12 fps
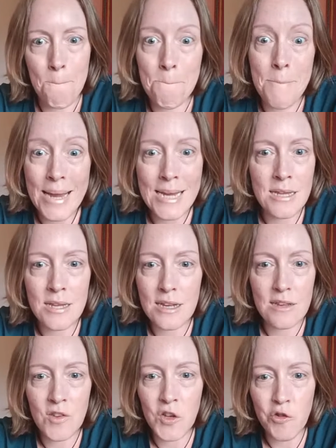basic
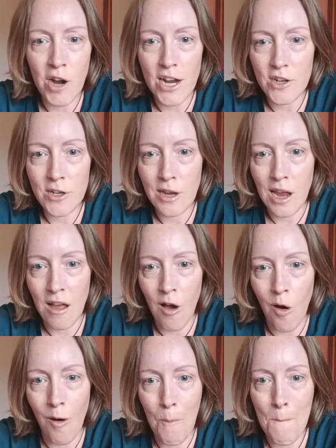stretching
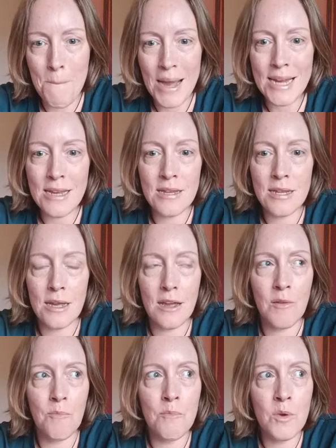or basic
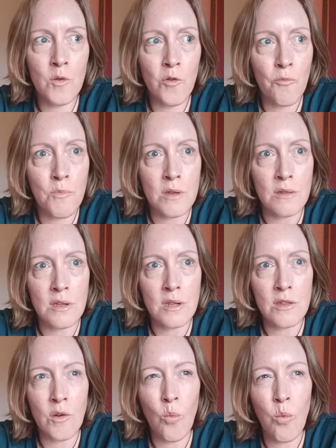movement.
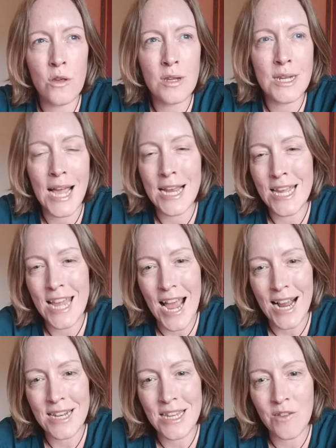There wasn't any
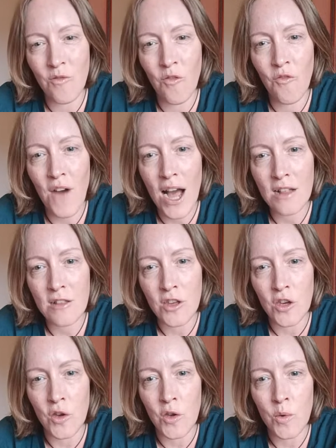added
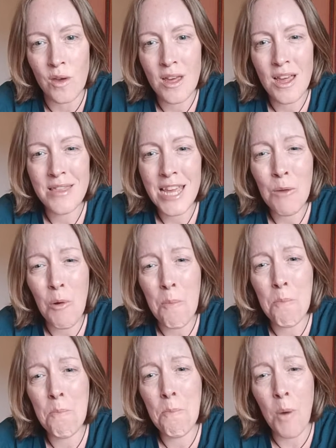value. They were
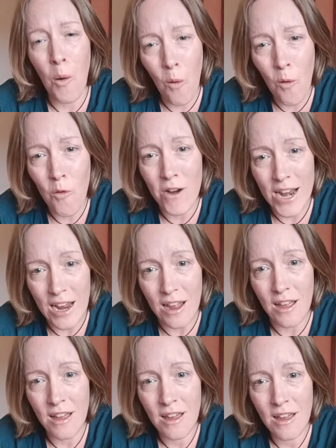
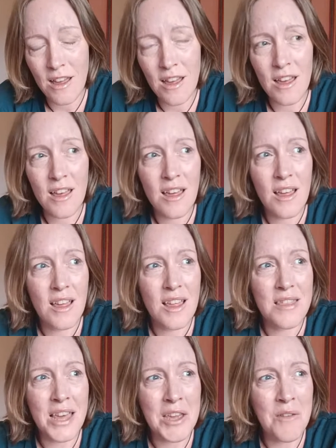boring.
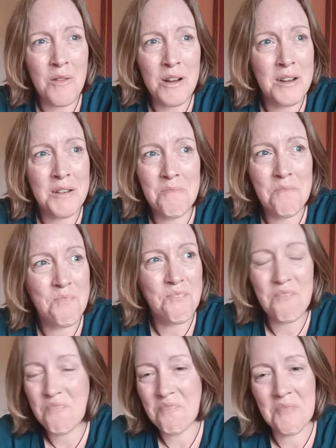They were
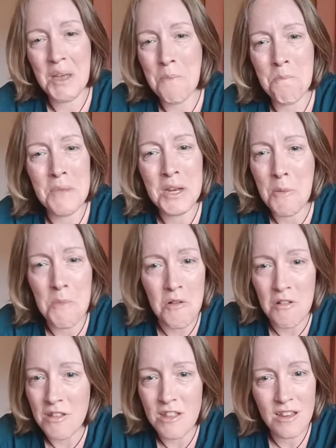minimal,